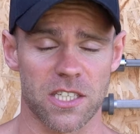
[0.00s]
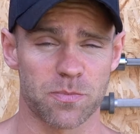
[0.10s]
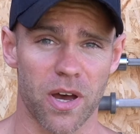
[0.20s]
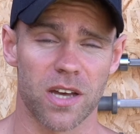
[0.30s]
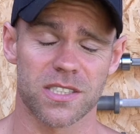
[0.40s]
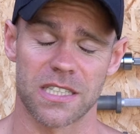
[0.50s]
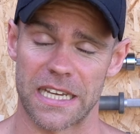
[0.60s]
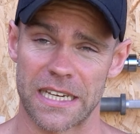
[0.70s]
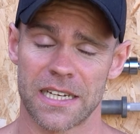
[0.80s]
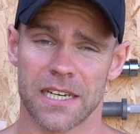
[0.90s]
it's
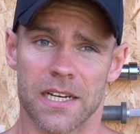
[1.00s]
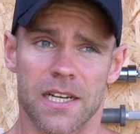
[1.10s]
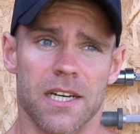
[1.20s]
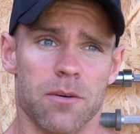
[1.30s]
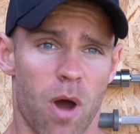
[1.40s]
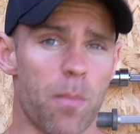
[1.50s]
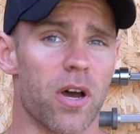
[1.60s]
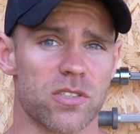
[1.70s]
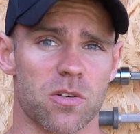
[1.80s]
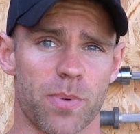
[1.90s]
personally, my
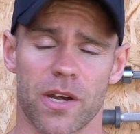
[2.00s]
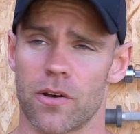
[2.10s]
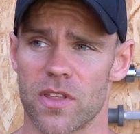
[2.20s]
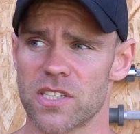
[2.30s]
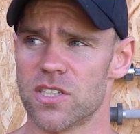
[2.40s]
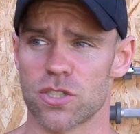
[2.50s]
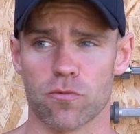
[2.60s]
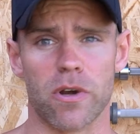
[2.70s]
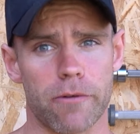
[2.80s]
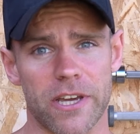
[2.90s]
personal opinion on this is it's a
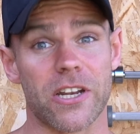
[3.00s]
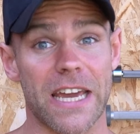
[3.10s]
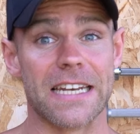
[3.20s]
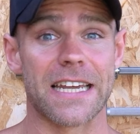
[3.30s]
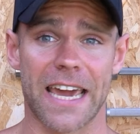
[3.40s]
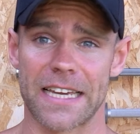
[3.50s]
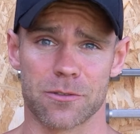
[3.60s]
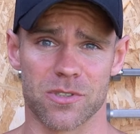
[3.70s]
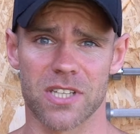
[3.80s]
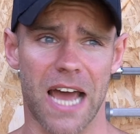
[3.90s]
really, really good
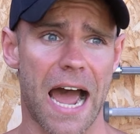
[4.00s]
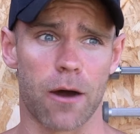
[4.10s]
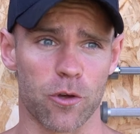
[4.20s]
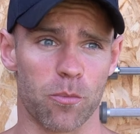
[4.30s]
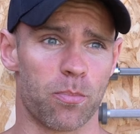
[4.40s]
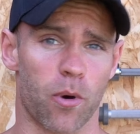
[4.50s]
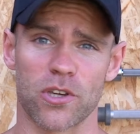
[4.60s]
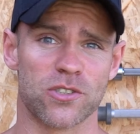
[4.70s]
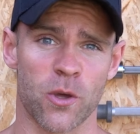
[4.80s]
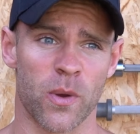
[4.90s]
indicator as to how your
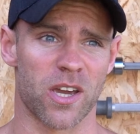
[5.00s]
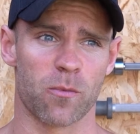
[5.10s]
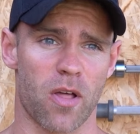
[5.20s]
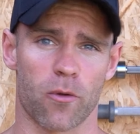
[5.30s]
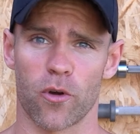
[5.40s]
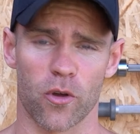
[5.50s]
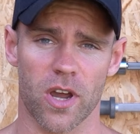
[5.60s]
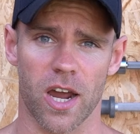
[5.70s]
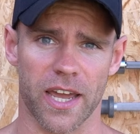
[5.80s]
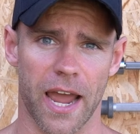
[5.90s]
body's doing and whether or not you're
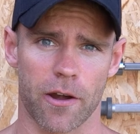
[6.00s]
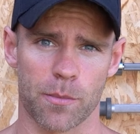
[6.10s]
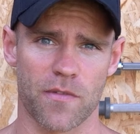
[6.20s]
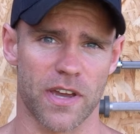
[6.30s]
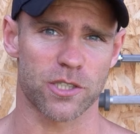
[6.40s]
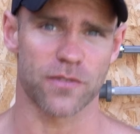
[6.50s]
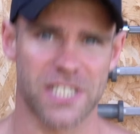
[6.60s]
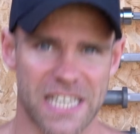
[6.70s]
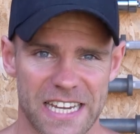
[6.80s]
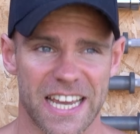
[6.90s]
kind of carrying a bit of extra
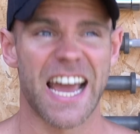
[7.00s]
fatigue.